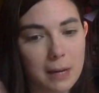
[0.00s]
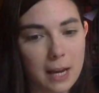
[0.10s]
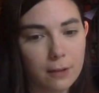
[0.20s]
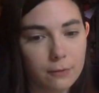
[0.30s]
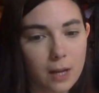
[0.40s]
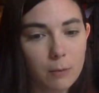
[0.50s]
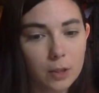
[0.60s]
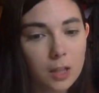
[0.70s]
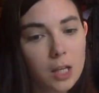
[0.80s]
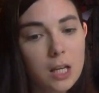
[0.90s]
my head for that
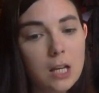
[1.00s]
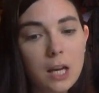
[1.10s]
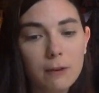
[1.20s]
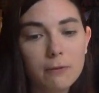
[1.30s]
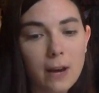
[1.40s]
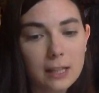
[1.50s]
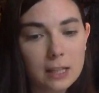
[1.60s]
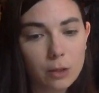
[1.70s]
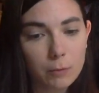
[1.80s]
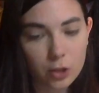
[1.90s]
one. And finally,
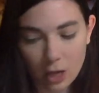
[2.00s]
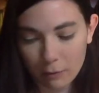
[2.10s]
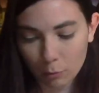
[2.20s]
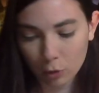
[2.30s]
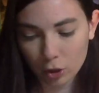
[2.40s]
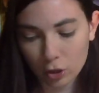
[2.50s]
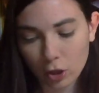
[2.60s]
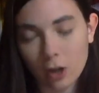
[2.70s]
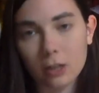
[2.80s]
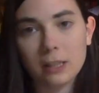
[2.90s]
number seven, what are you
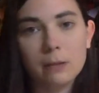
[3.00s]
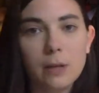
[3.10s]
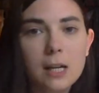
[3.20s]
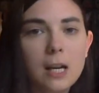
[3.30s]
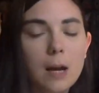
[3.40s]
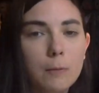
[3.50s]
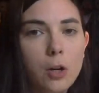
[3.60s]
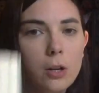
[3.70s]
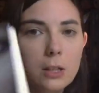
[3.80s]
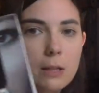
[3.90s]
currently reading? I'm
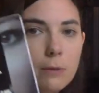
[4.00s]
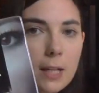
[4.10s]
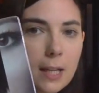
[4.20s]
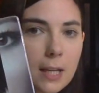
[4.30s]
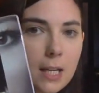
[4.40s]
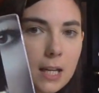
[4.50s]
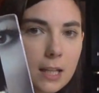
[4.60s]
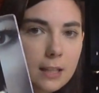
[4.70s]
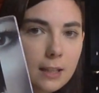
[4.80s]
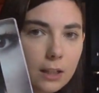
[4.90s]
currently reading
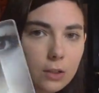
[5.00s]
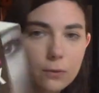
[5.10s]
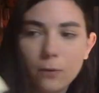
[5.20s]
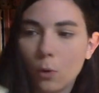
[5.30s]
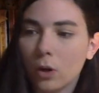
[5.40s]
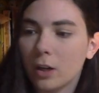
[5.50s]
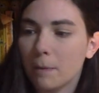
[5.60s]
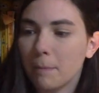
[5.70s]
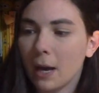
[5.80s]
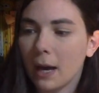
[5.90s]
6-4
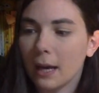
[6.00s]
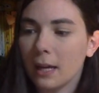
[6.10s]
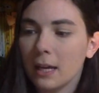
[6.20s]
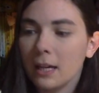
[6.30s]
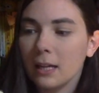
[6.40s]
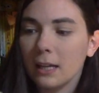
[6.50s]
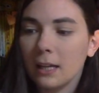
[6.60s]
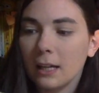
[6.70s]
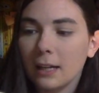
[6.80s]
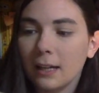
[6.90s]
by
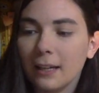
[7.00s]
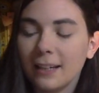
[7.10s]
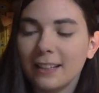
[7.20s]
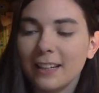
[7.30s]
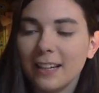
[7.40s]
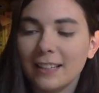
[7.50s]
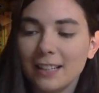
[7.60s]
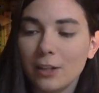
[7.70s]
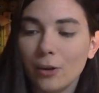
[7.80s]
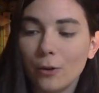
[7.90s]

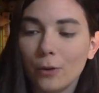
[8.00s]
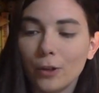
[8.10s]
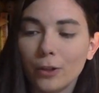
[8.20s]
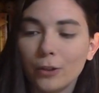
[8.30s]
Hideo